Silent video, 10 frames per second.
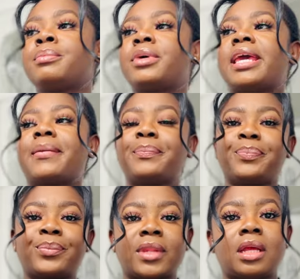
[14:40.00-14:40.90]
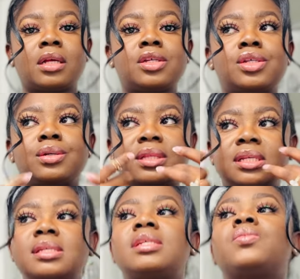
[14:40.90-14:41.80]
Oh yeah, so this
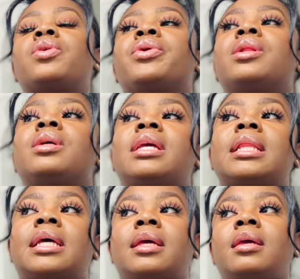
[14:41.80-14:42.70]
is what we're looking like.